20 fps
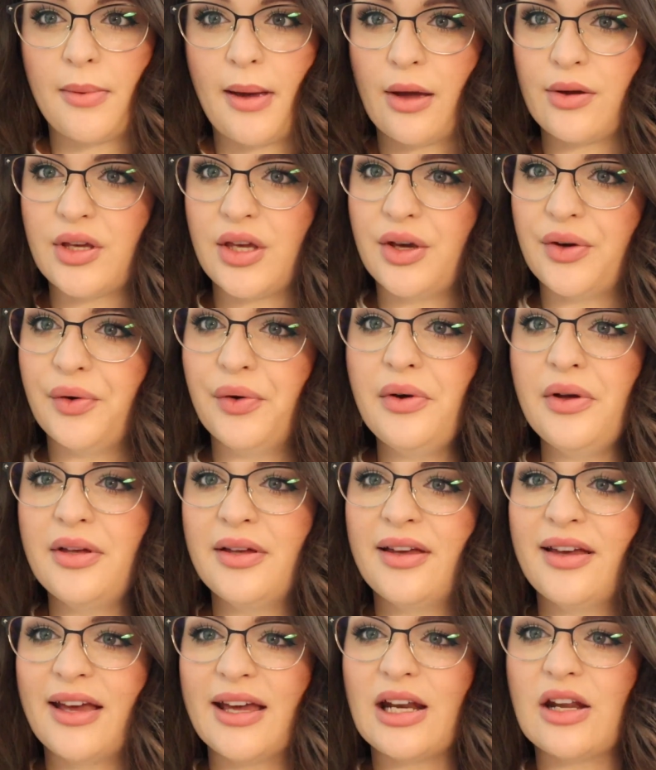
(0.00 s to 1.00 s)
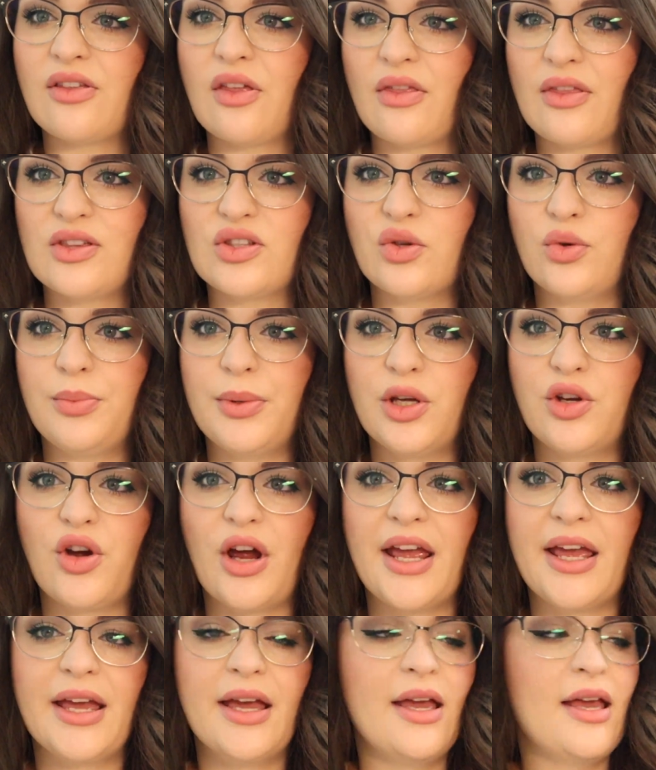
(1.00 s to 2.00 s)
About You? And I thought this would be
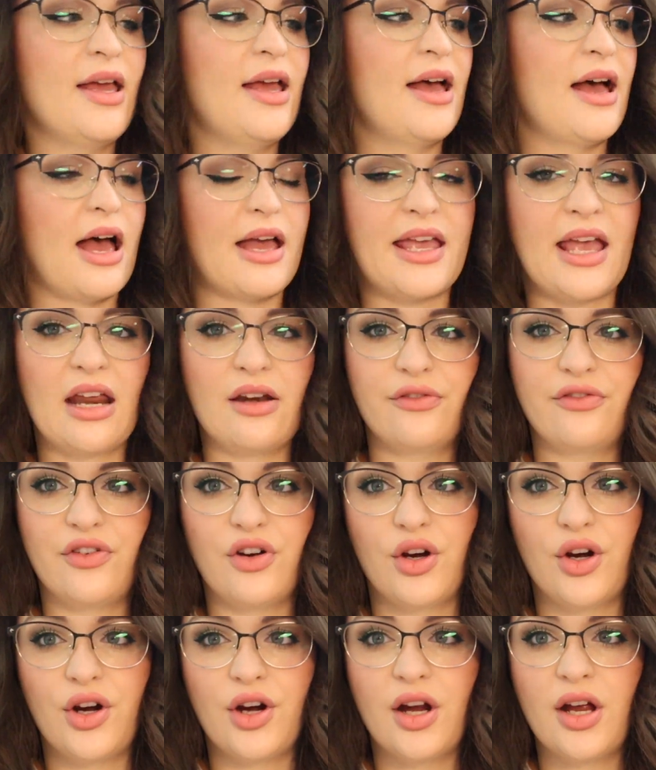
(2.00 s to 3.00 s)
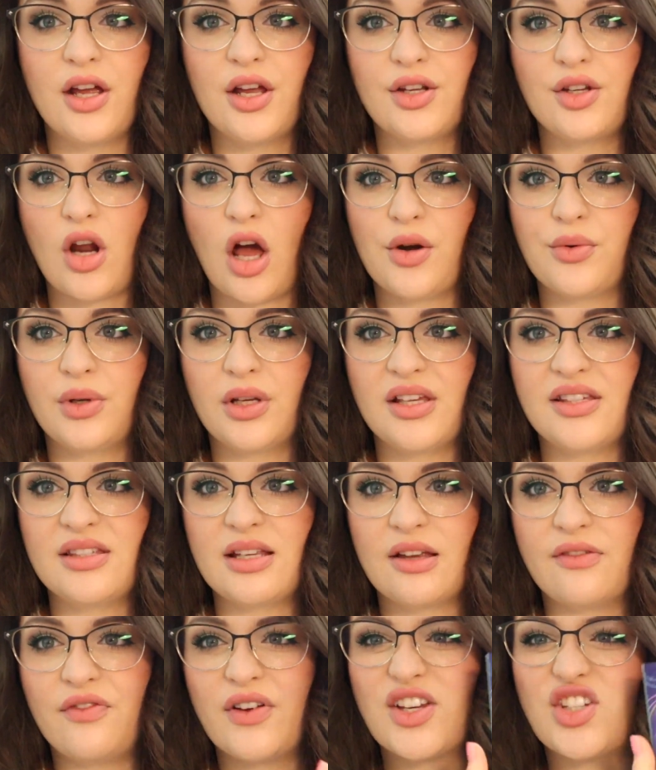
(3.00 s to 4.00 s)
great, again, for
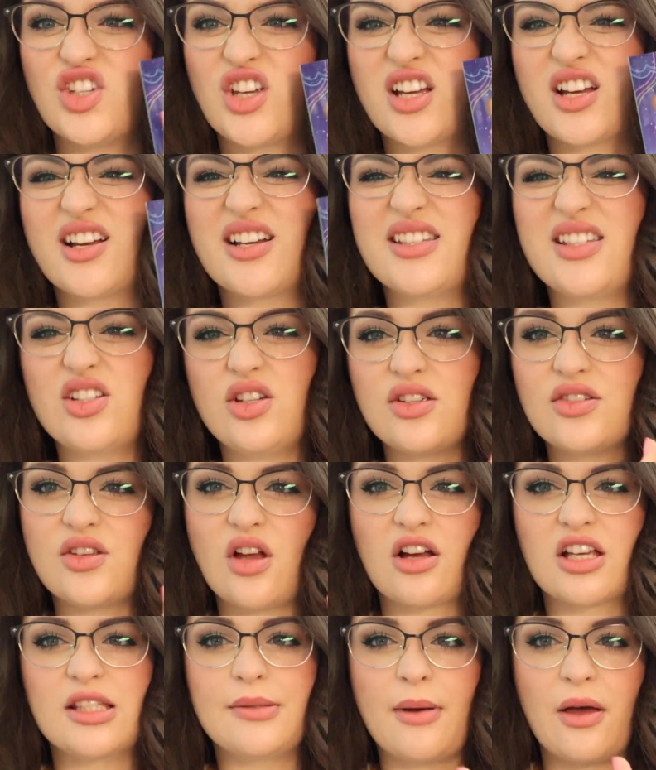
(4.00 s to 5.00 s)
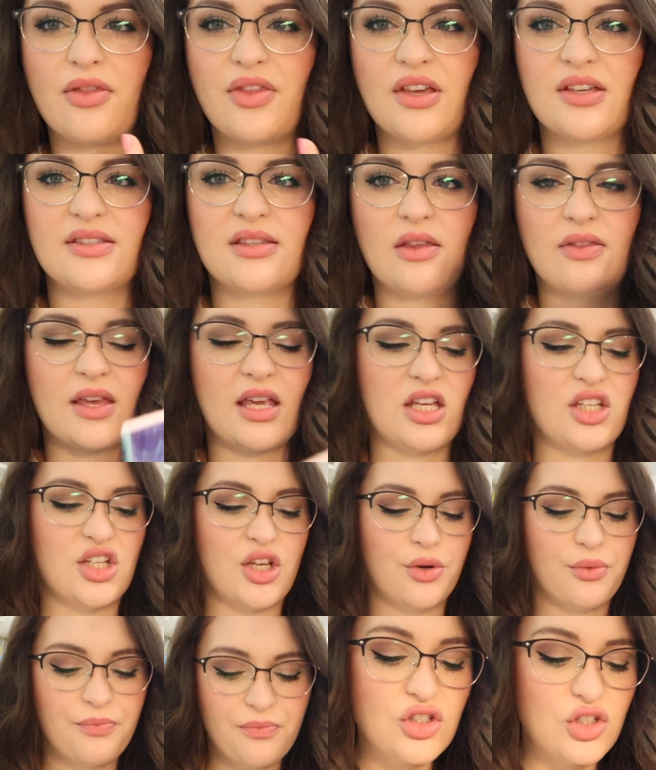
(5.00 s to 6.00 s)
non-realistic fiction, because it just talks about things that they can
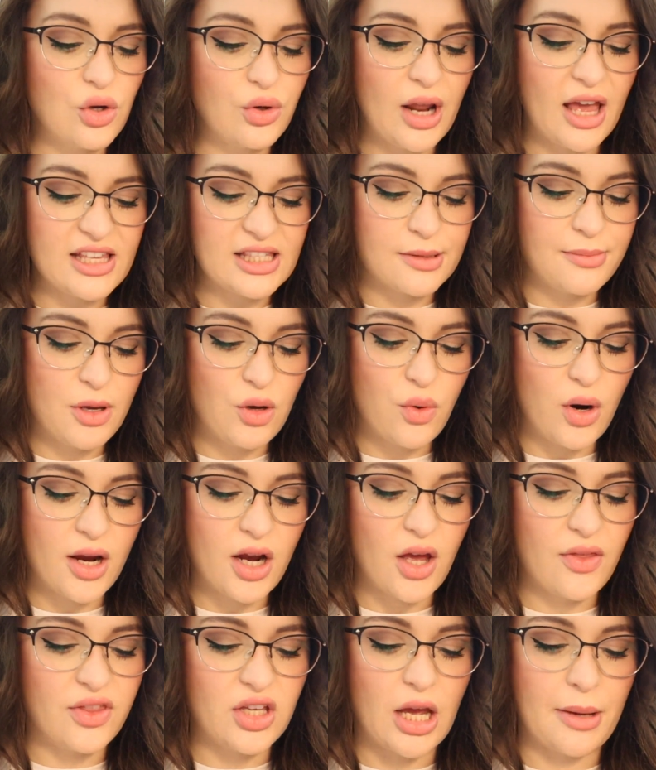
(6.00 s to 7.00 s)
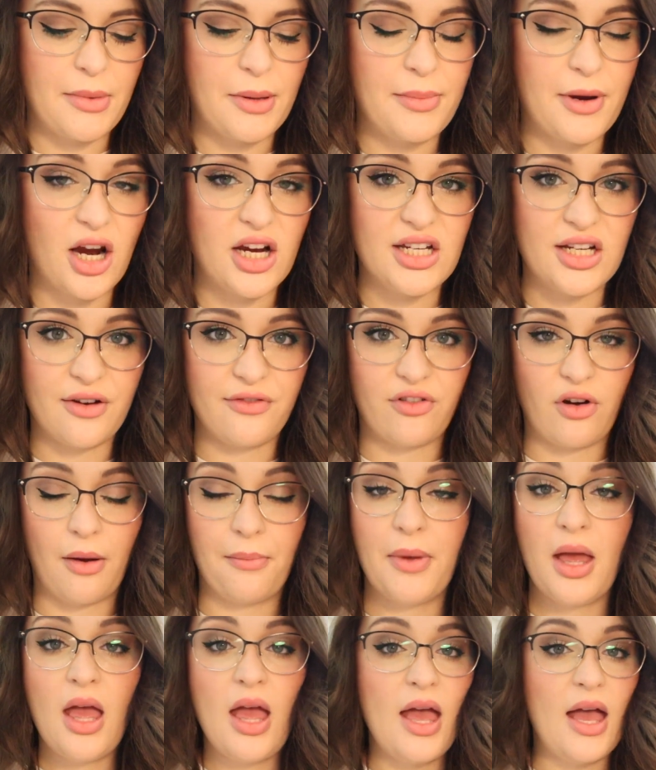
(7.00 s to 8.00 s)
do. Don't ask me where I got the gummy bear idea
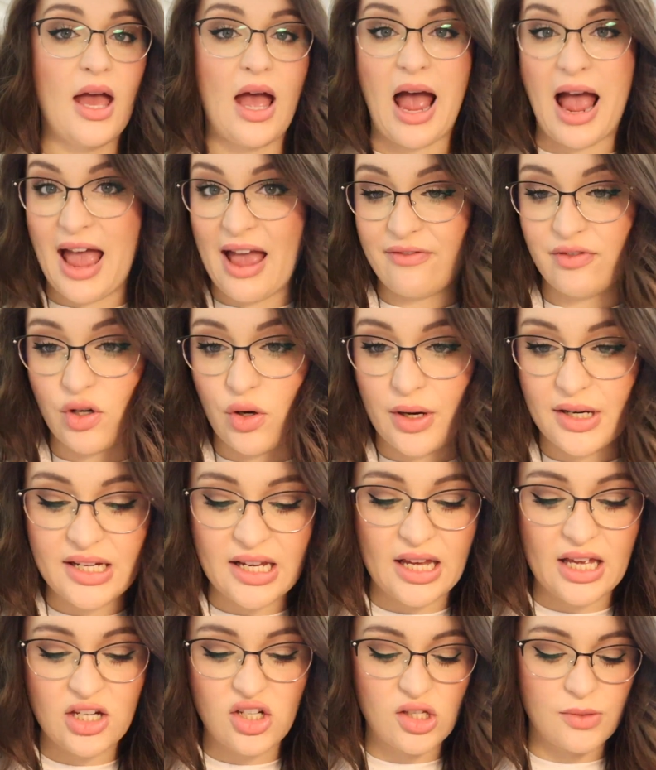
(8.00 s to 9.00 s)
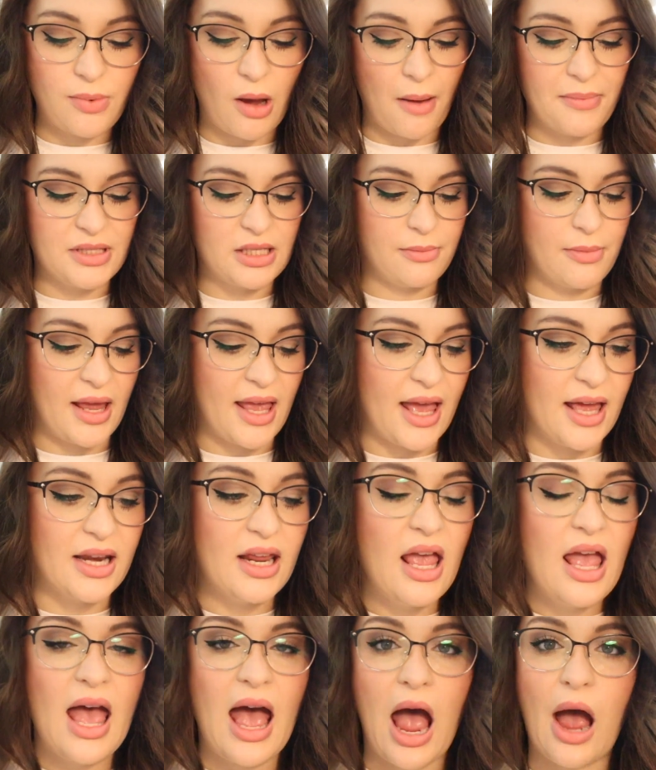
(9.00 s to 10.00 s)
from. I have no idea. It just popped in my head.
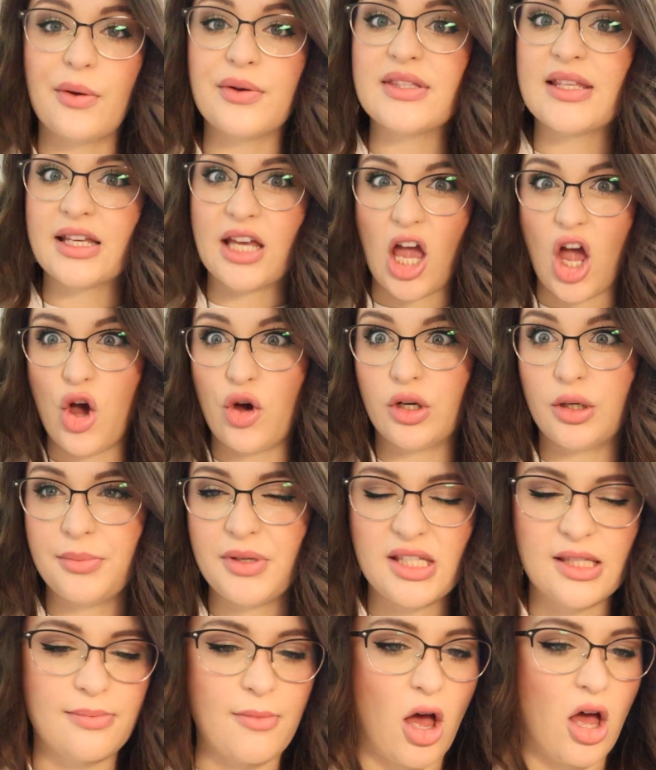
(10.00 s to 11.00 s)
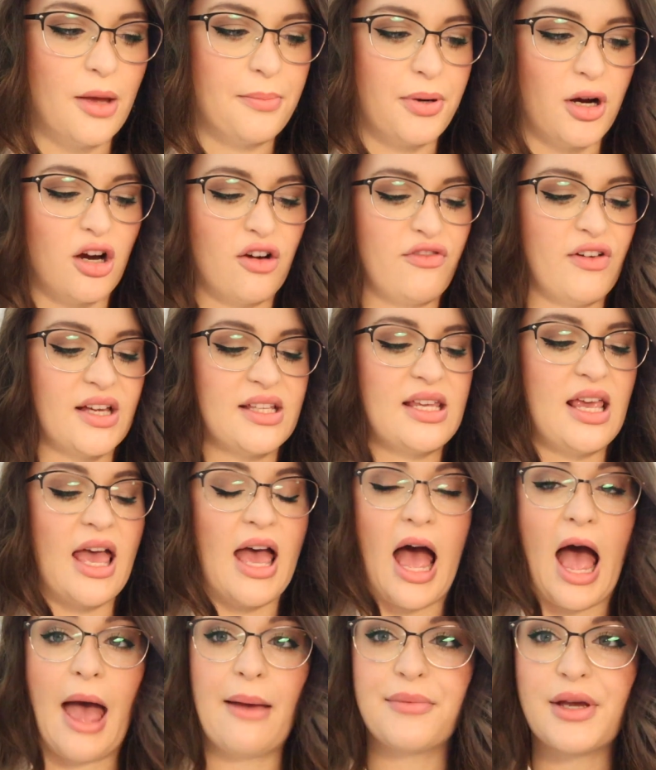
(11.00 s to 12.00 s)
I was like, oh, it'll be small and perfect.
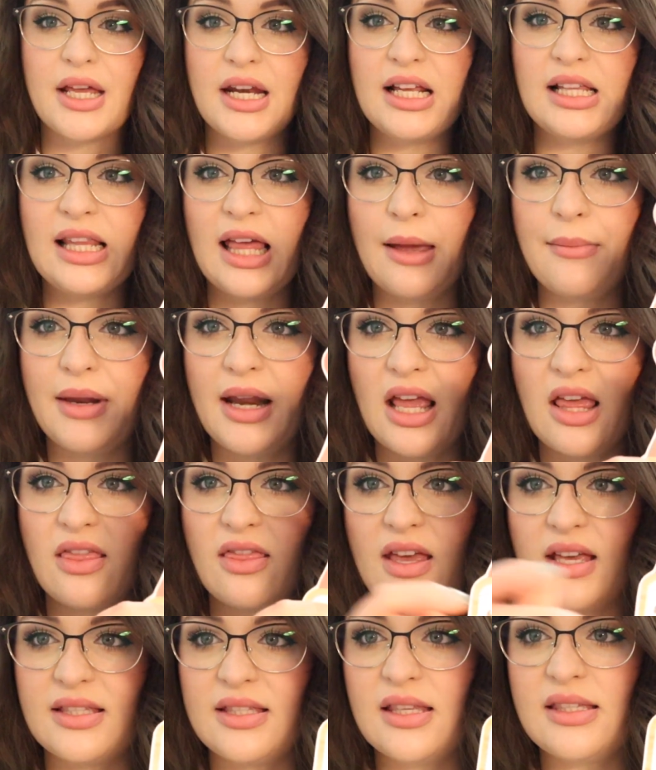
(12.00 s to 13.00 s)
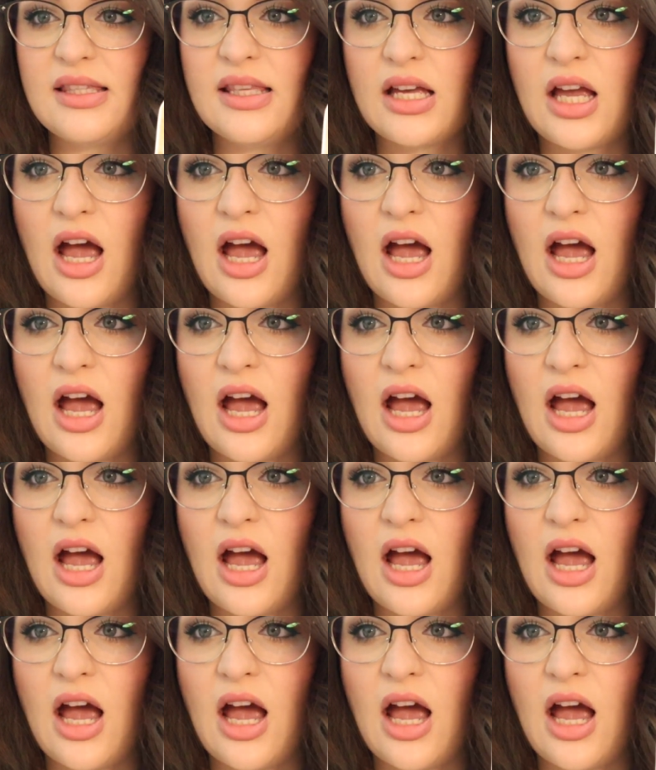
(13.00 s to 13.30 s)
I'm gonna laminate. This is the